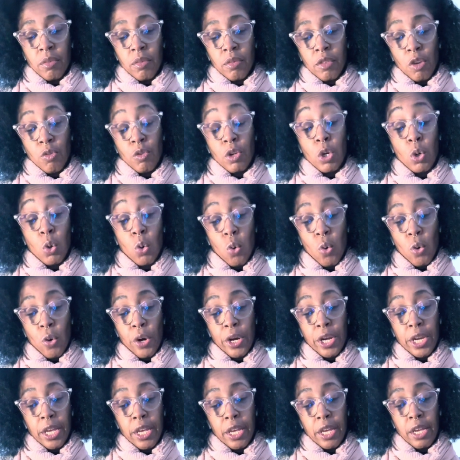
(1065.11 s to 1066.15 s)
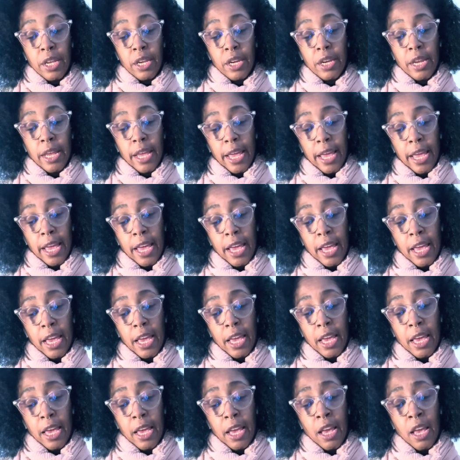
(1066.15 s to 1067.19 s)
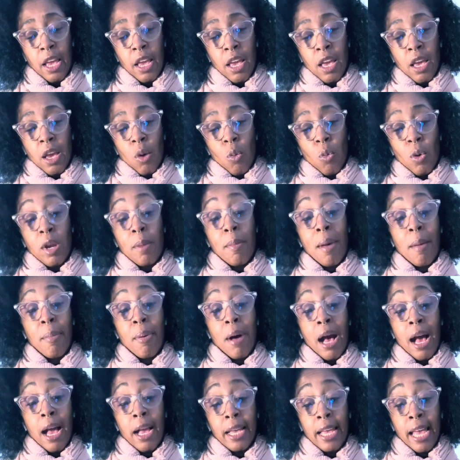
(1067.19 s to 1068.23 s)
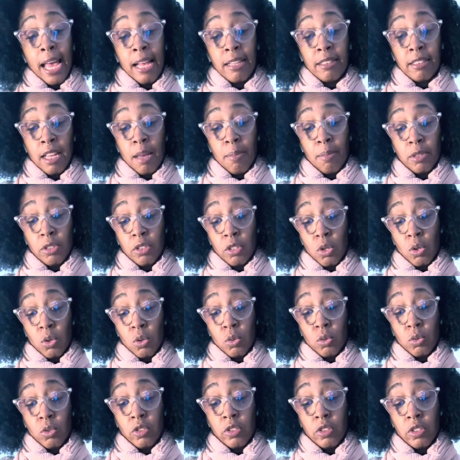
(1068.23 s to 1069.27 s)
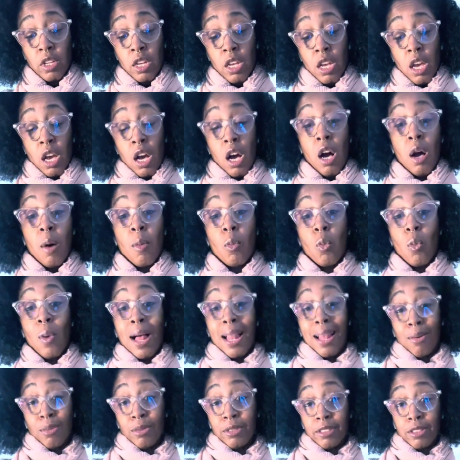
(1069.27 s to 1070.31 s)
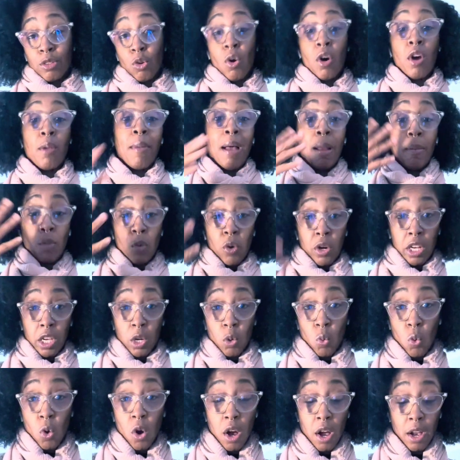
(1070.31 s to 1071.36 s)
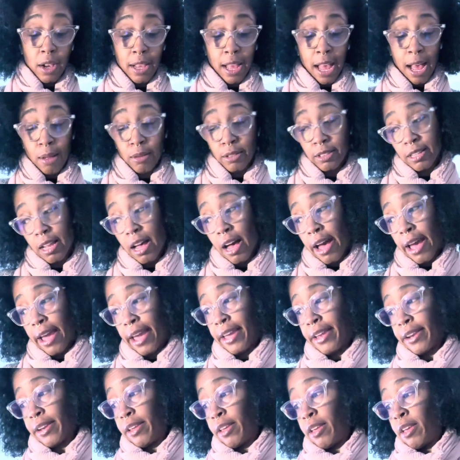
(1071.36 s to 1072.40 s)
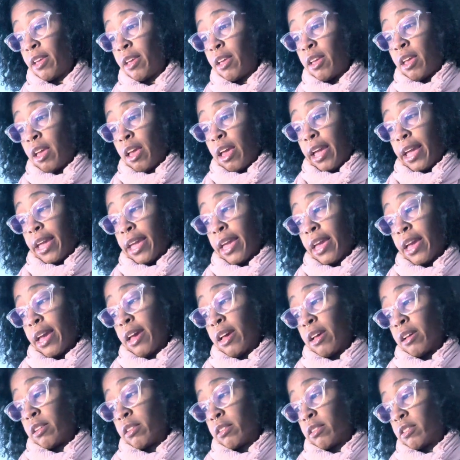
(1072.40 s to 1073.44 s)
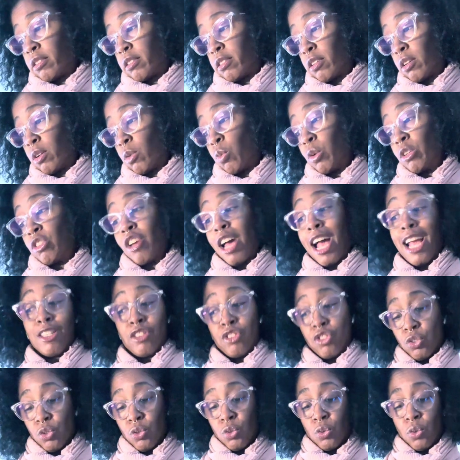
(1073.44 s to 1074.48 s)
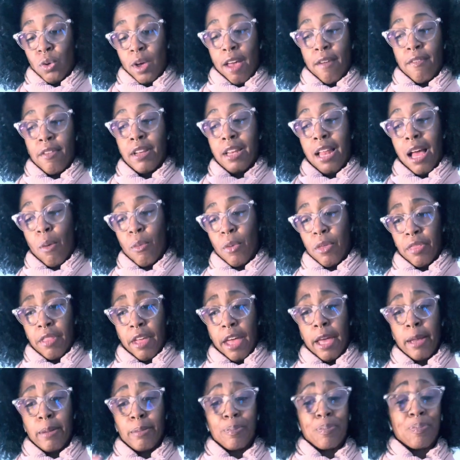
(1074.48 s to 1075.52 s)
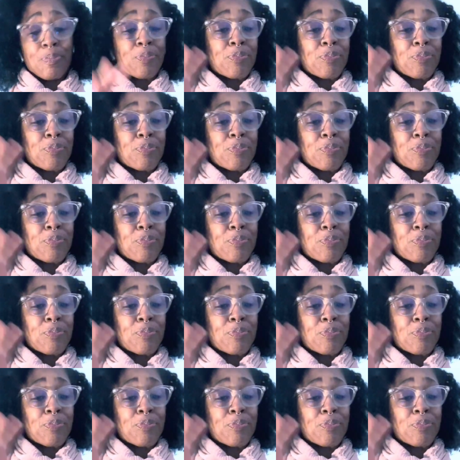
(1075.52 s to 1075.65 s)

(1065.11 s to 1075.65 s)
recorded one of my podcast episodes while I was on my morning walk outside, and which I do every now and then.